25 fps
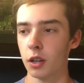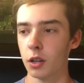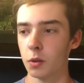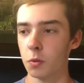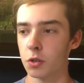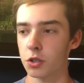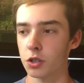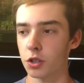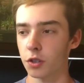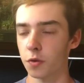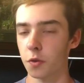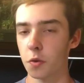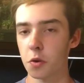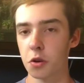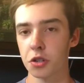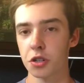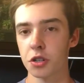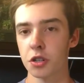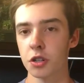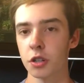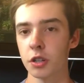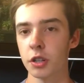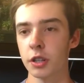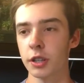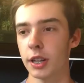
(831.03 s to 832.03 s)
which
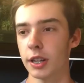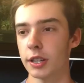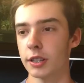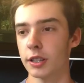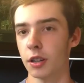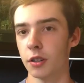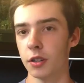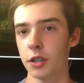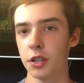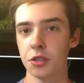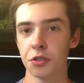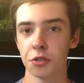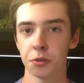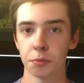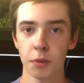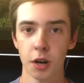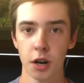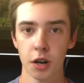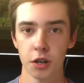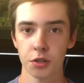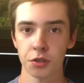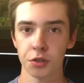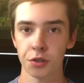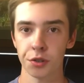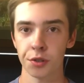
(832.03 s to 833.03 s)
unfortunately that's how eastern
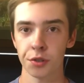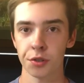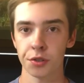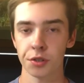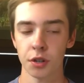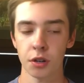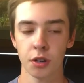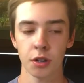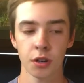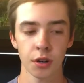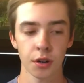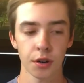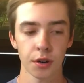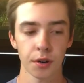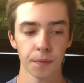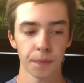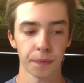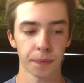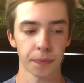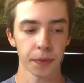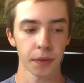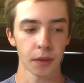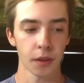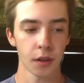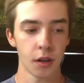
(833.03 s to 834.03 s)
box turtles are.
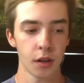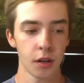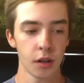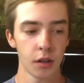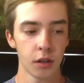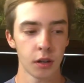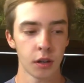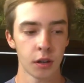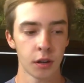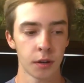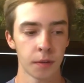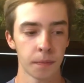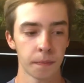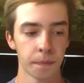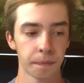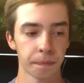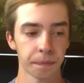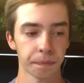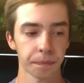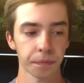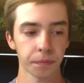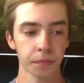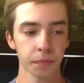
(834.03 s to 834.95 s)
Um,